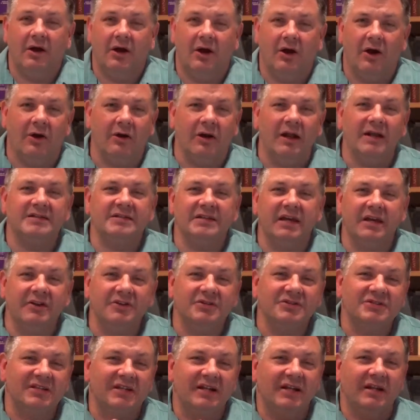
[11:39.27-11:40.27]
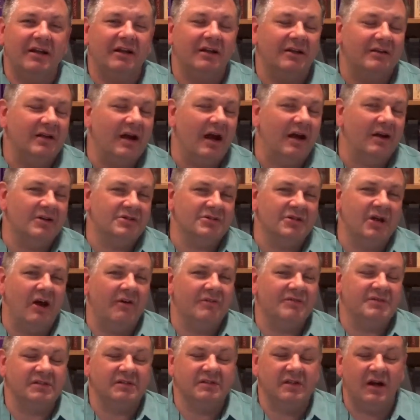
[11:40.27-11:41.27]
Or let's say you're sitting in a doctor's
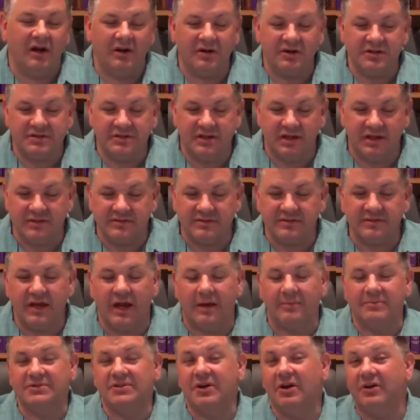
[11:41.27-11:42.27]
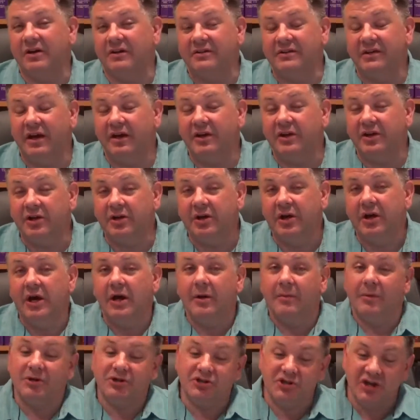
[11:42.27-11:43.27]
office and the doctor says, I'm sorry to tell you,
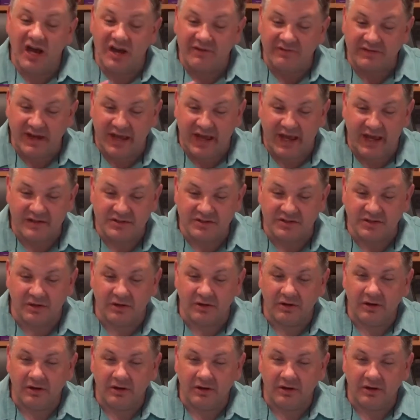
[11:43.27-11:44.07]
but you have cancer.